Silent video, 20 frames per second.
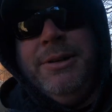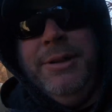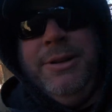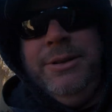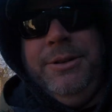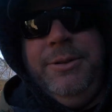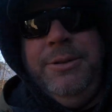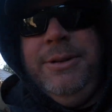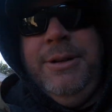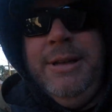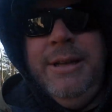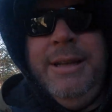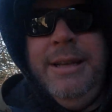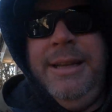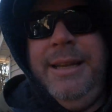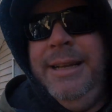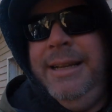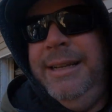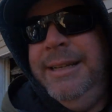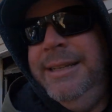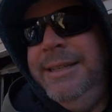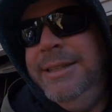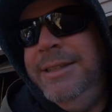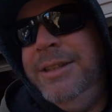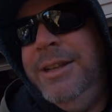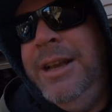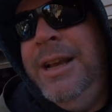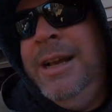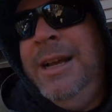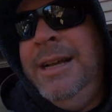to do
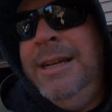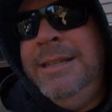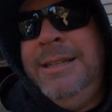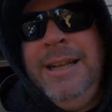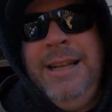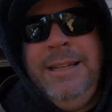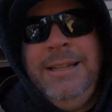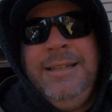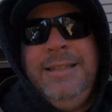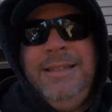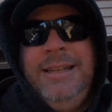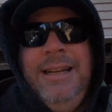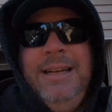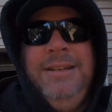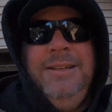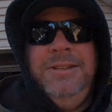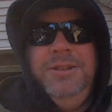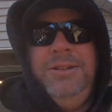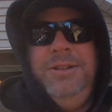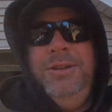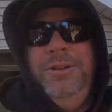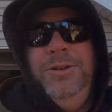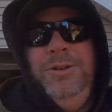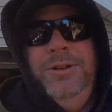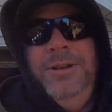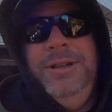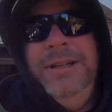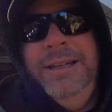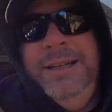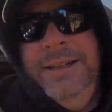is take this down
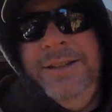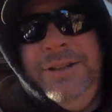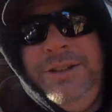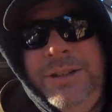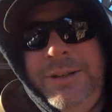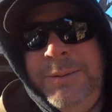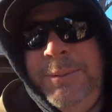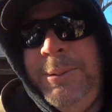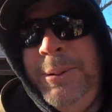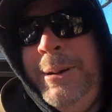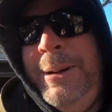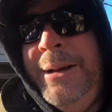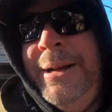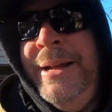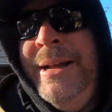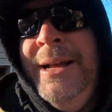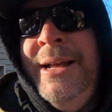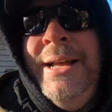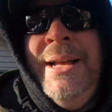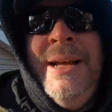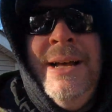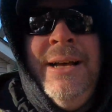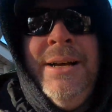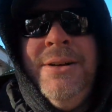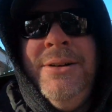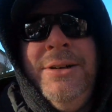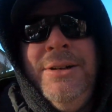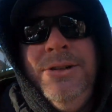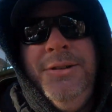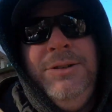to the dealership. I'm
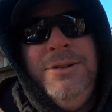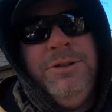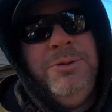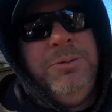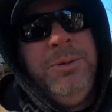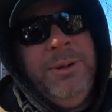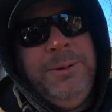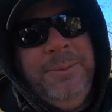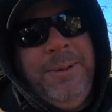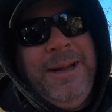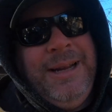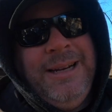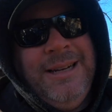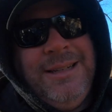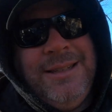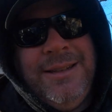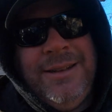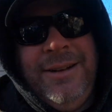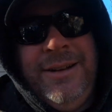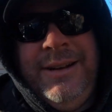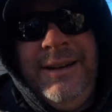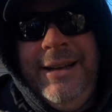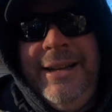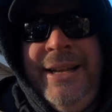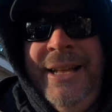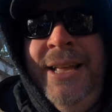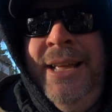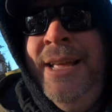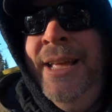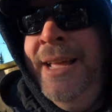going to do the spring maintenance on it,
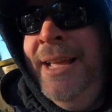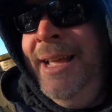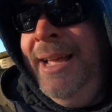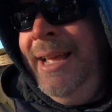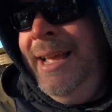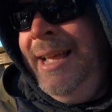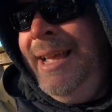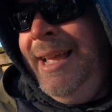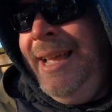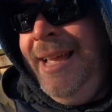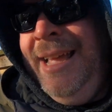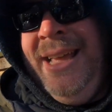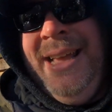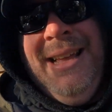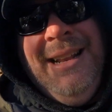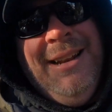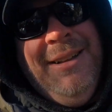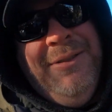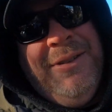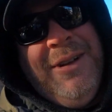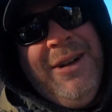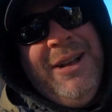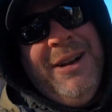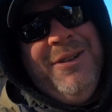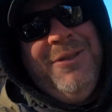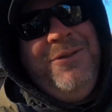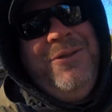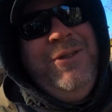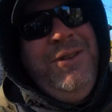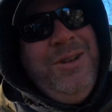and I've got a
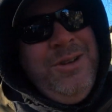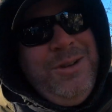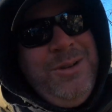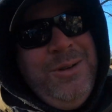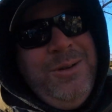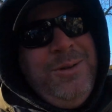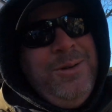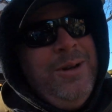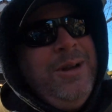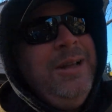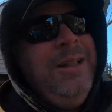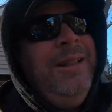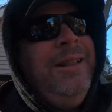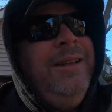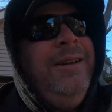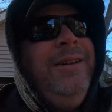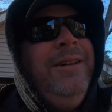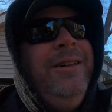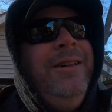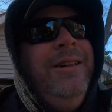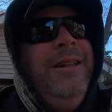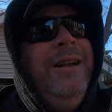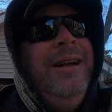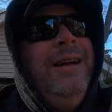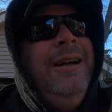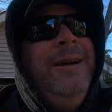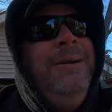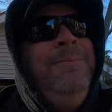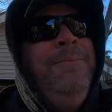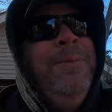few little
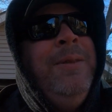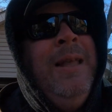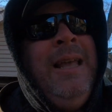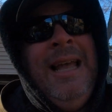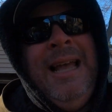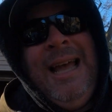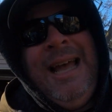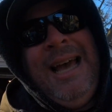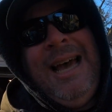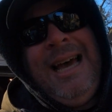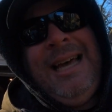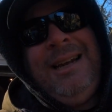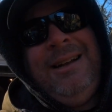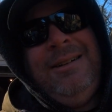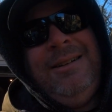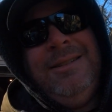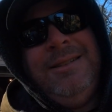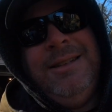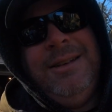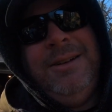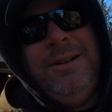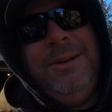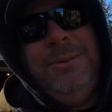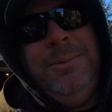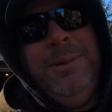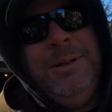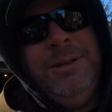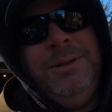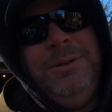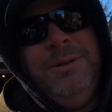add-ons I'm going to
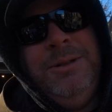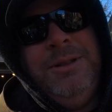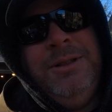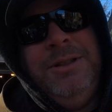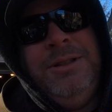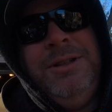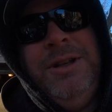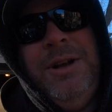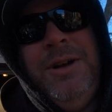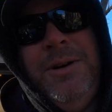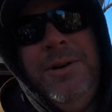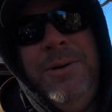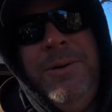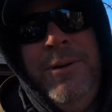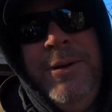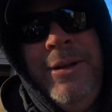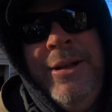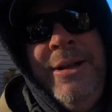put to it. So